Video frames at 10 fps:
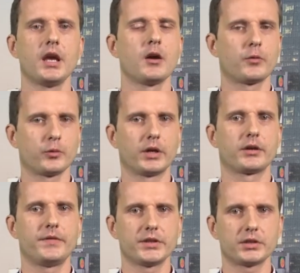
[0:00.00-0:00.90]
through a
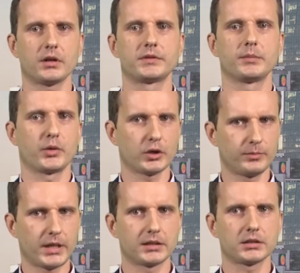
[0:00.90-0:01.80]
revision of the
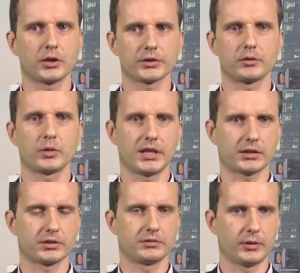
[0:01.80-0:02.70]
Broadband Cost
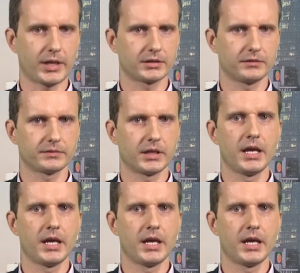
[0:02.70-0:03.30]
Reduction Directive,